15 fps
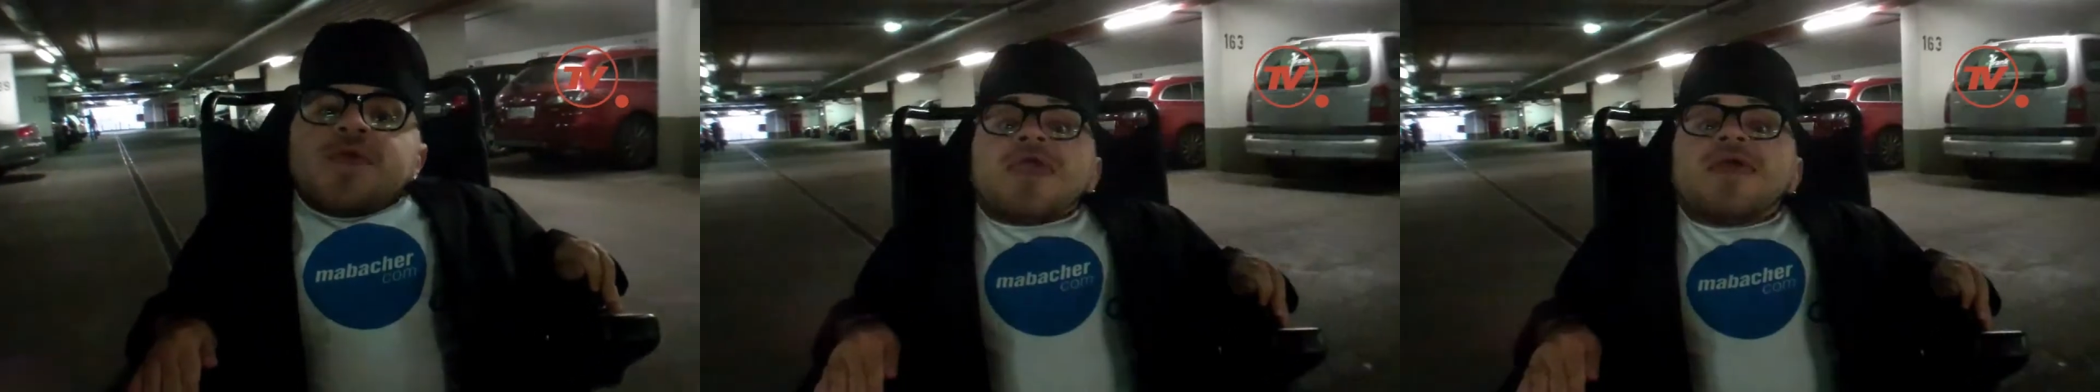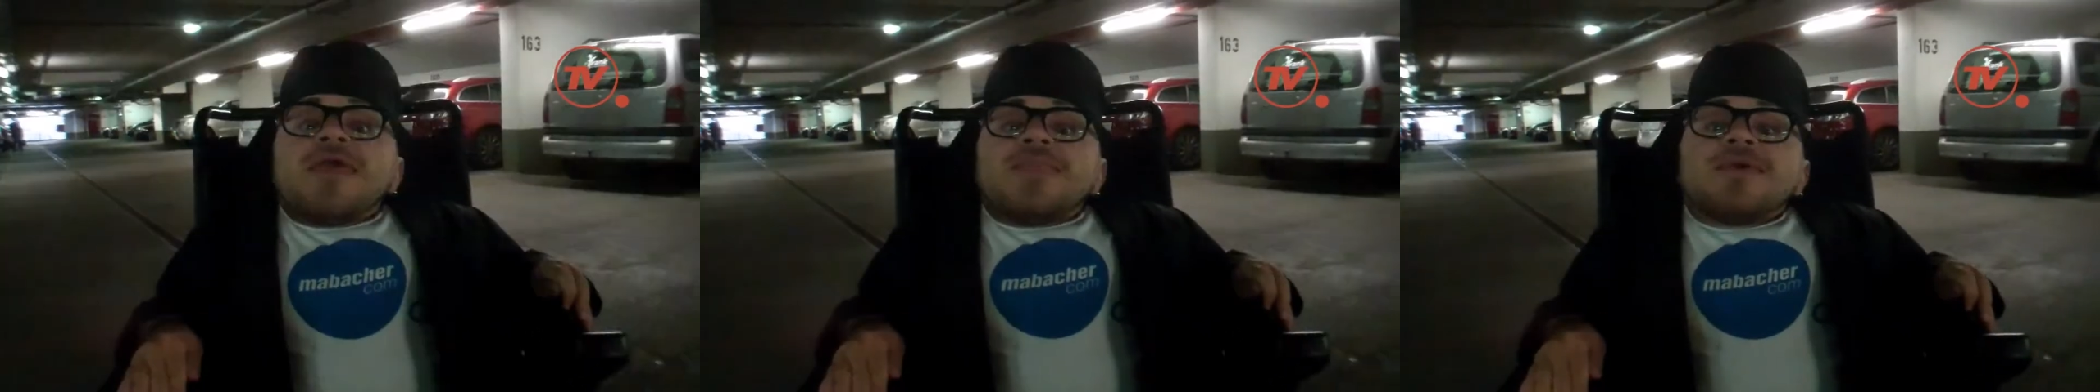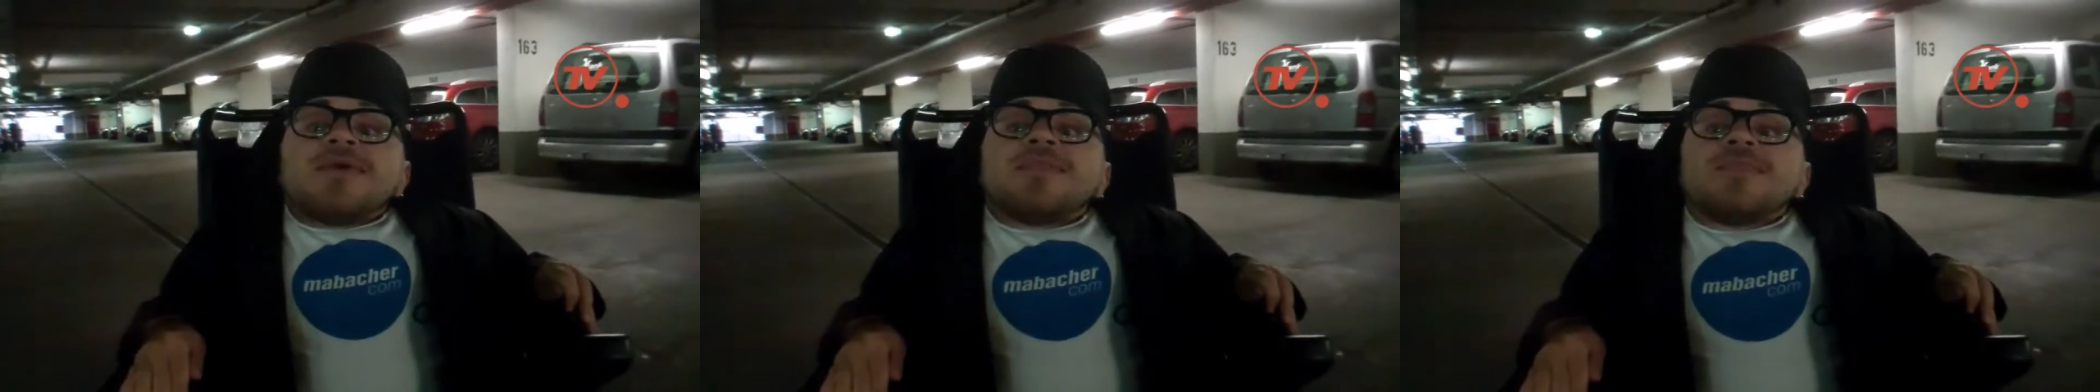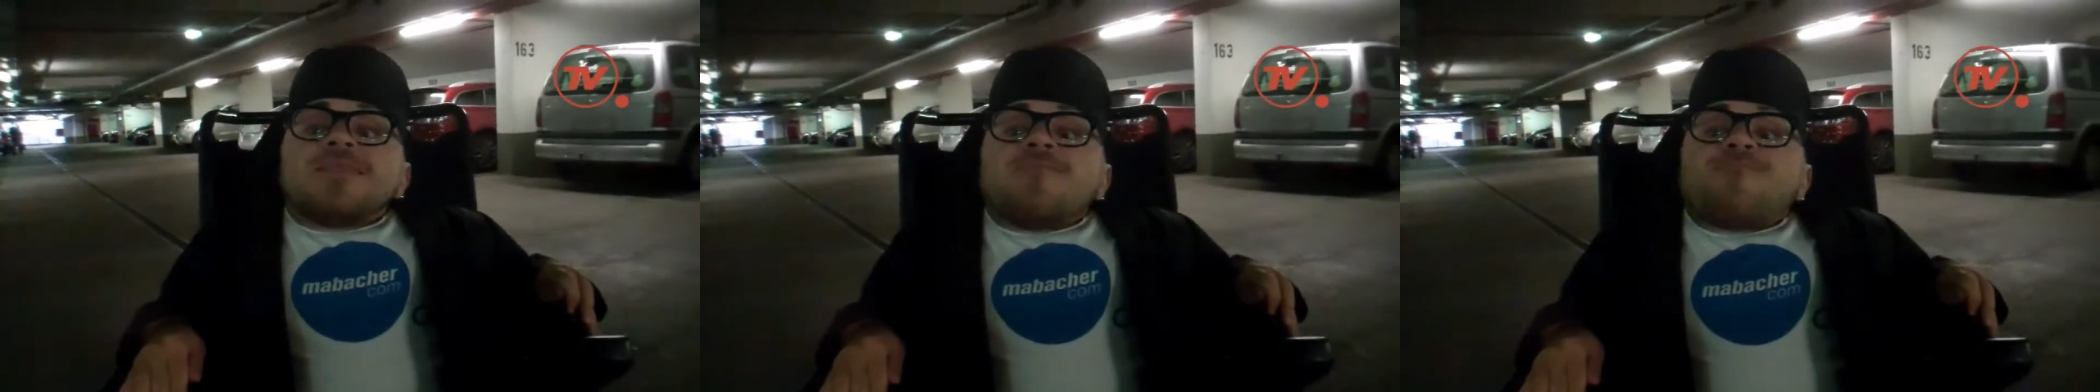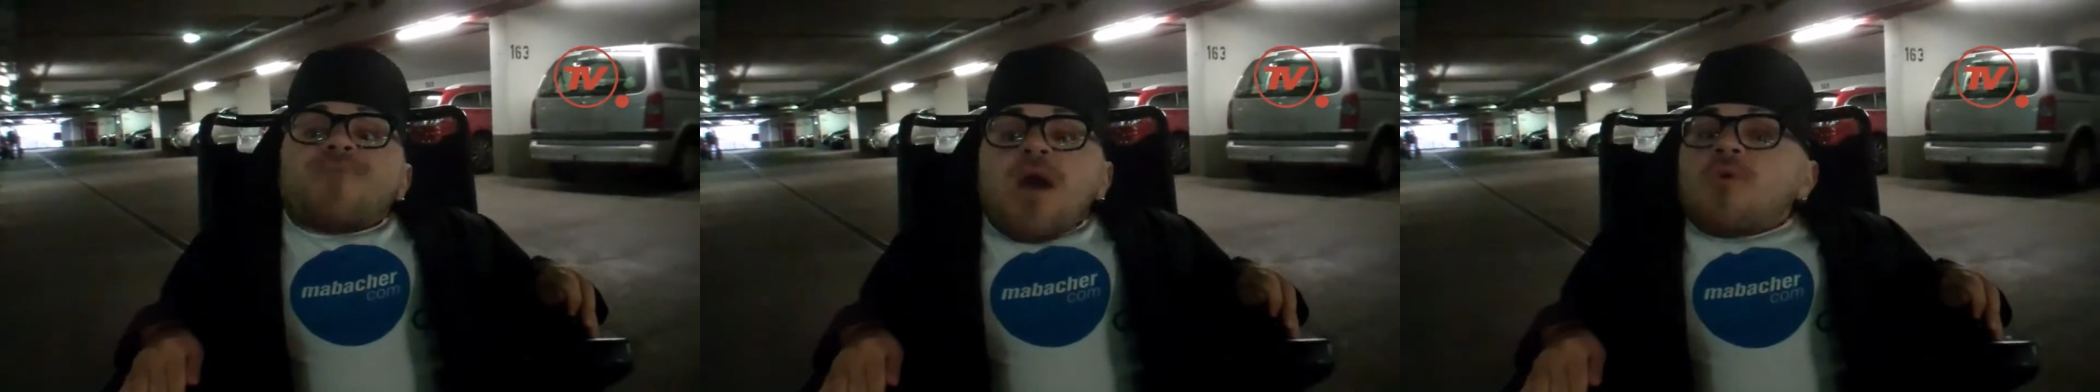in
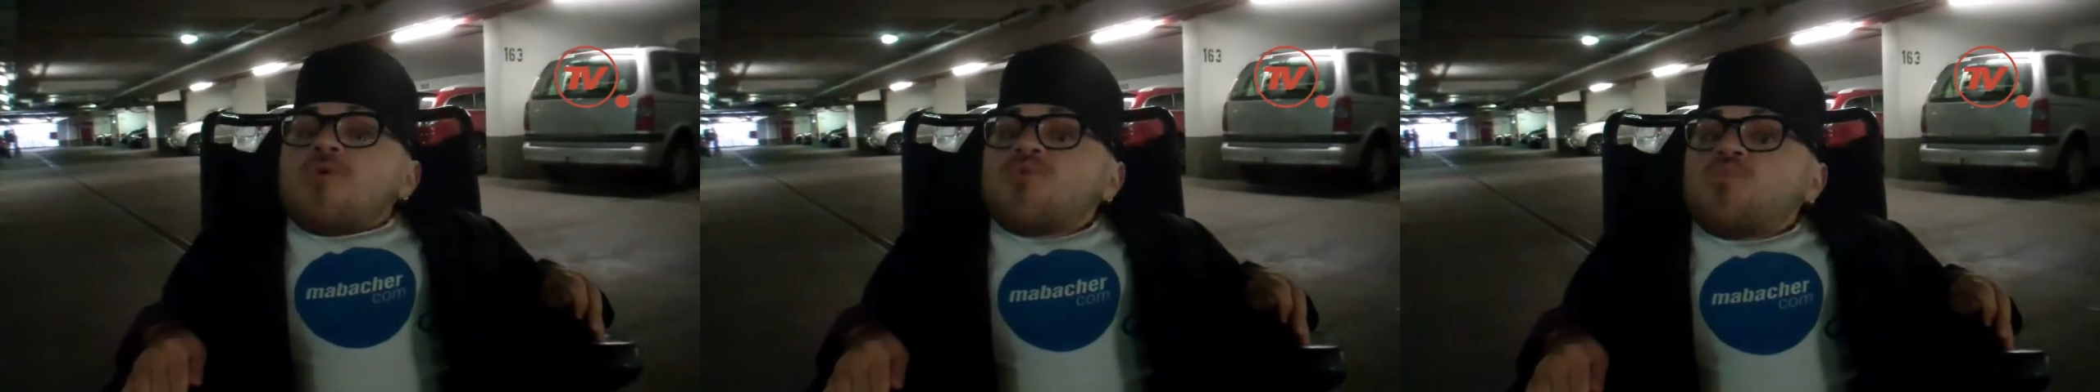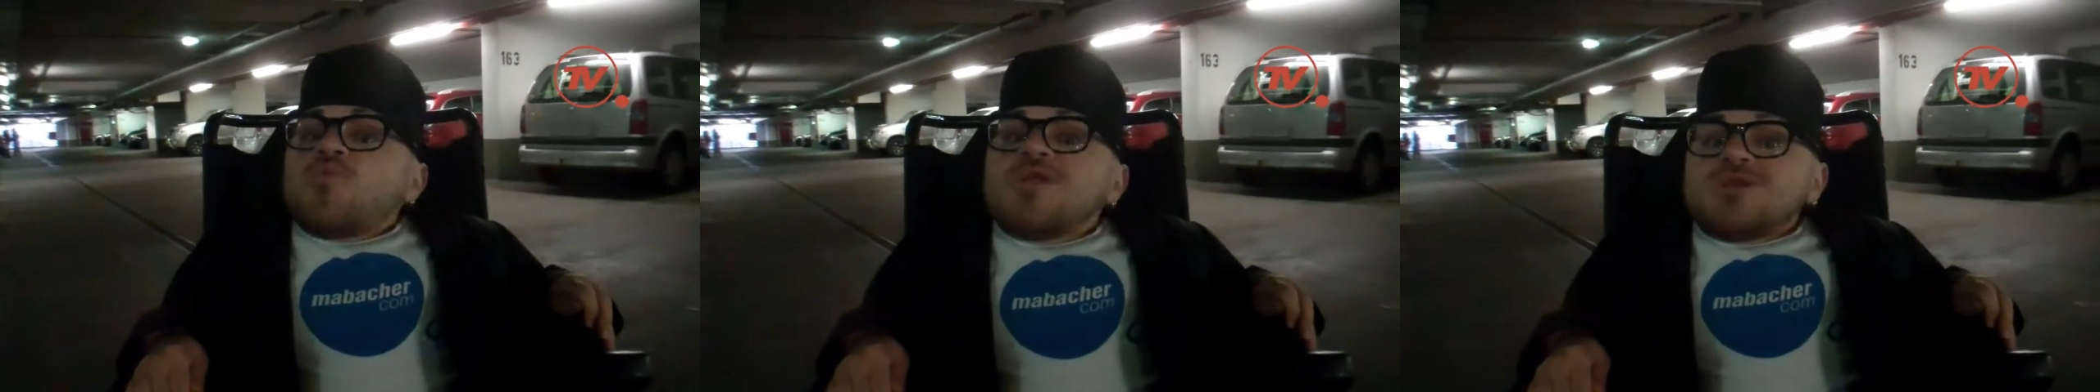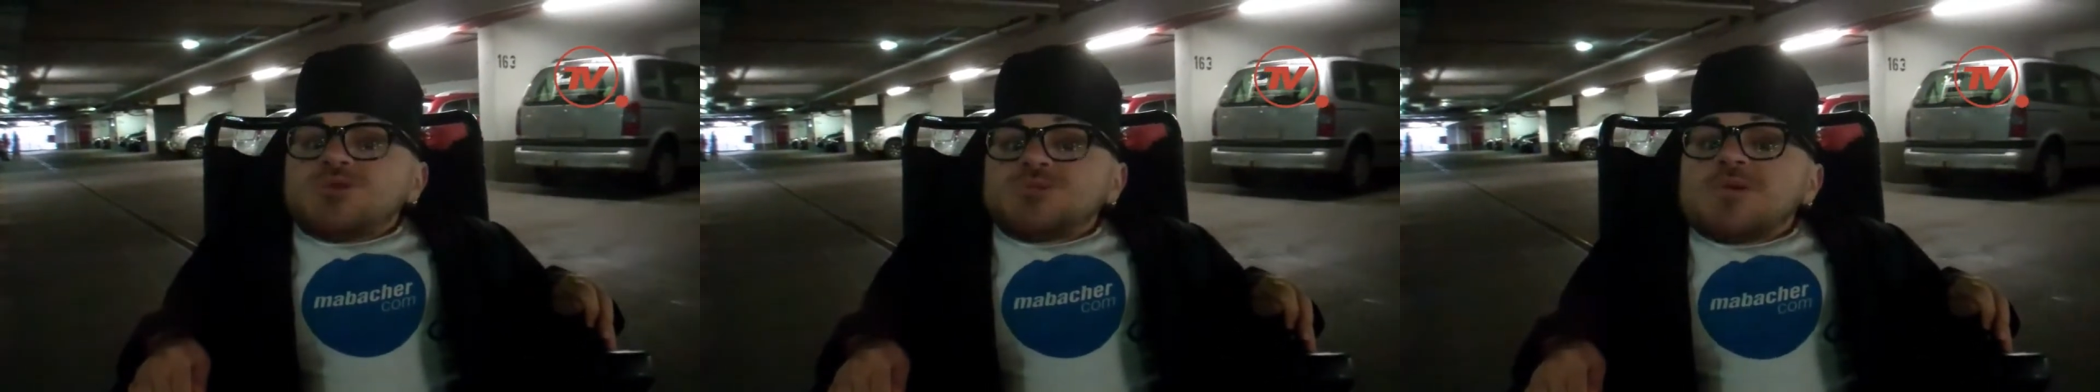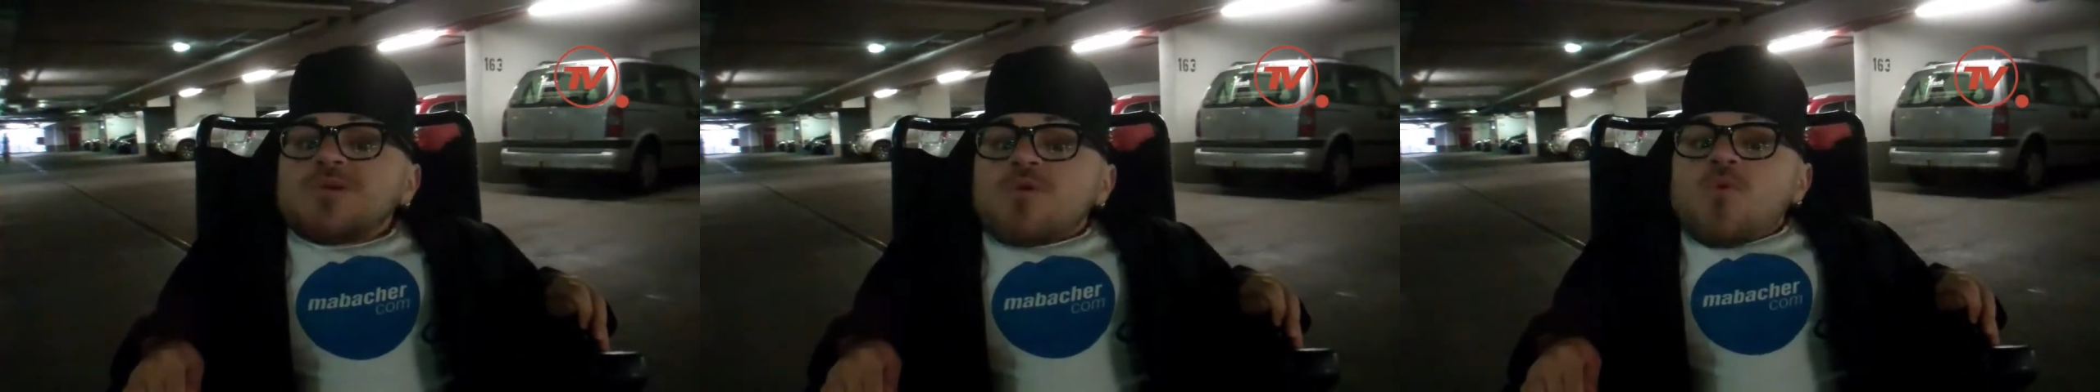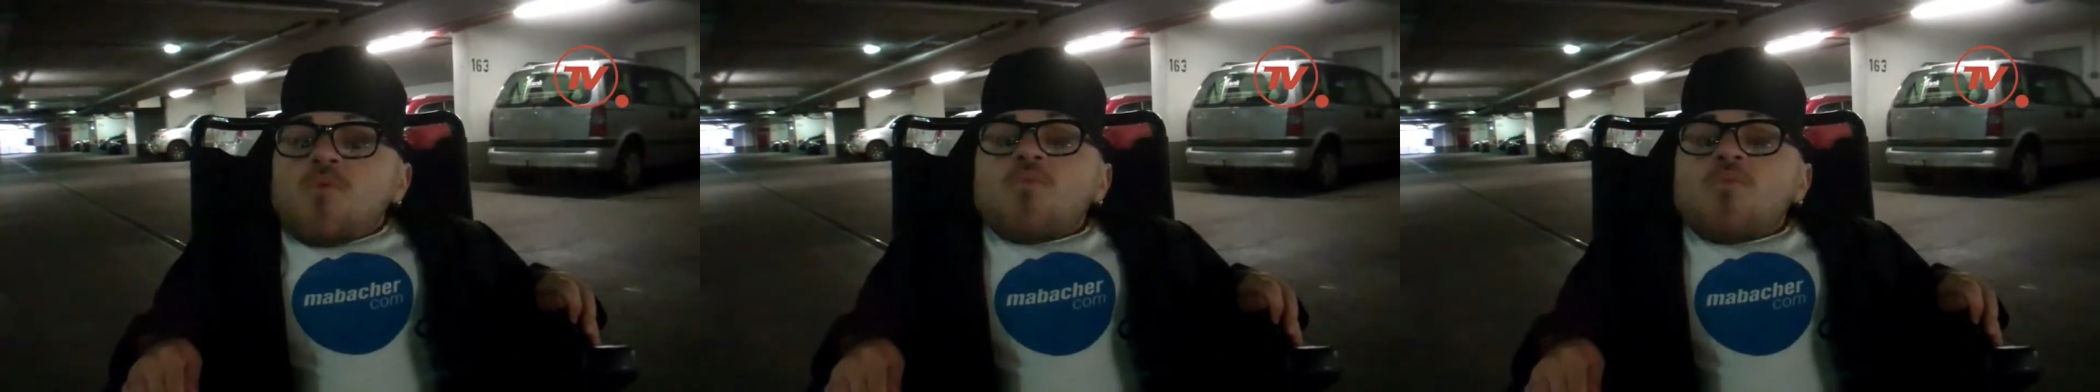a powered wheelchair